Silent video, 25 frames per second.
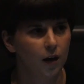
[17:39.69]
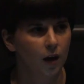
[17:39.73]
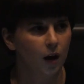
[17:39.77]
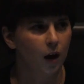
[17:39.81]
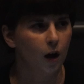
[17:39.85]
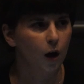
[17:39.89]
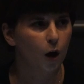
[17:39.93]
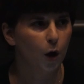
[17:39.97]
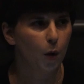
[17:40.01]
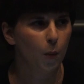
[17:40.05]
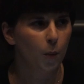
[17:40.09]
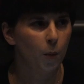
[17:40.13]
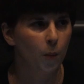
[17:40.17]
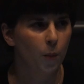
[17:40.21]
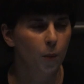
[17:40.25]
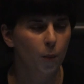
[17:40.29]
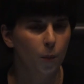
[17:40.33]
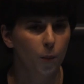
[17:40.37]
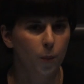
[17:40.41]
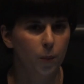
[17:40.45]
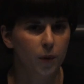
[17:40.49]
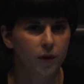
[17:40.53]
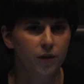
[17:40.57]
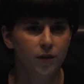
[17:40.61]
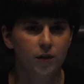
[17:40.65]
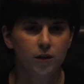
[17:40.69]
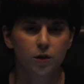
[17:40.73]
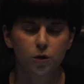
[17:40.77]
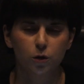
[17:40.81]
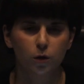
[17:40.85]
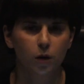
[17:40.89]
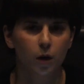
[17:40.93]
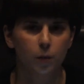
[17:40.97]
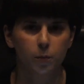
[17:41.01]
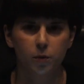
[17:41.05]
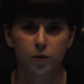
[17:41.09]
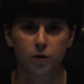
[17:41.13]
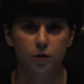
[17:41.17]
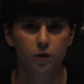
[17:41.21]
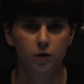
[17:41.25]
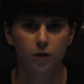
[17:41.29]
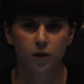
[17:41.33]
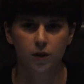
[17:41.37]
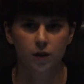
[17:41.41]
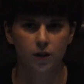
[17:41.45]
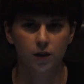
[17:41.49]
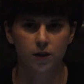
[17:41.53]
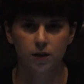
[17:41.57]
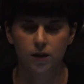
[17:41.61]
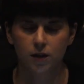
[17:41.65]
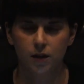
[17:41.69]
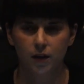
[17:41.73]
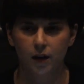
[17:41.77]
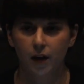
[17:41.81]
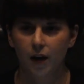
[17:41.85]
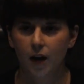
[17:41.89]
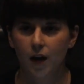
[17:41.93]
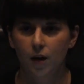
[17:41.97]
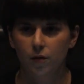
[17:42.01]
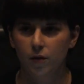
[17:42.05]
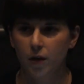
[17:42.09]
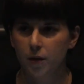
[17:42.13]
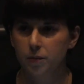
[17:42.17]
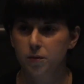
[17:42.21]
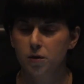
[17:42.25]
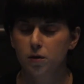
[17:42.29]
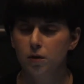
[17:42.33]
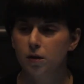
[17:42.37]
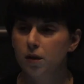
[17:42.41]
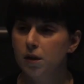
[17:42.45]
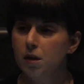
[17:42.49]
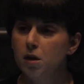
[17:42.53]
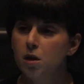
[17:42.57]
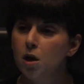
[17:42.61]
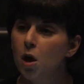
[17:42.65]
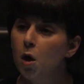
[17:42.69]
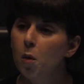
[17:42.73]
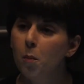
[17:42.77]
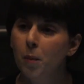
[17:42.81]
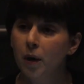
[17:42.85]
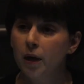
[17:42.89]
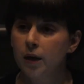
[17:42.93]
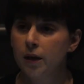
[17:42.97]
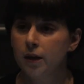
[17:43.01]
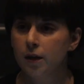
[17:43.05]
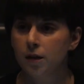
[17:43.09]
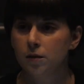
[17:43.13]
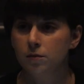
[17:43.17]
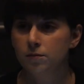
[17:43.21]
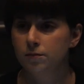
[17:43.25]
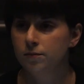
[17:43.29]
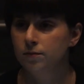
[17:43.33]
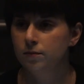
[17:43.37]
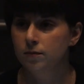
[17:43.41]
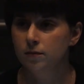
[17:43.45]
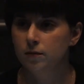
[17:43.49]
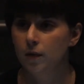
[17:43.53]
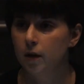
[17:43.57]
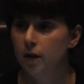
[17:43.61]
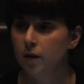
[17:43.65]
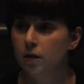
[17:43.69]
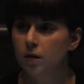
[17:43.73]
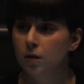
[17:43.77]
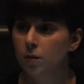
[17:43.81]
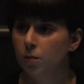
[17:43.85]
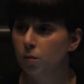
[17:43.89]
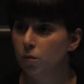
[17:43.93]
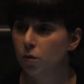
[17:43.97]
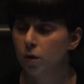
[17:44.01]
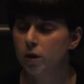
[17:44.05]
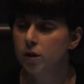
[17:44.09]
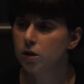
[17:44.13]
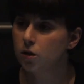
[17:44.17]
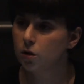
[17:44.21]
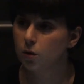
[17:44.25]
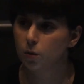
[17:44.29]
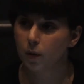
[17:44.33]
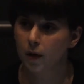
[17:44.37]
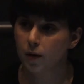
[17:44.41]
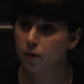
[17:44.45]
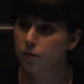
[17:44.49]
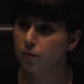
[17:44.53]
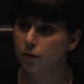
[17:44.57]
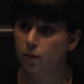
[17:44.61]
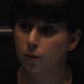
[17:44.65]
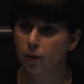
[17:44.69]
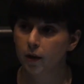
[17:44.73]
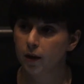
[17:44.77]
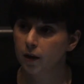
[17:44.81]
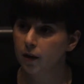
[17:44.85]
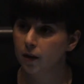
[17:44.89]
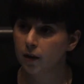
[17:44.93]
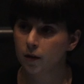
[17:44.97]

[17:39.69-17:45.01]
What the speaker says: But these are opportunities that have absolutely no money in them whatsoever right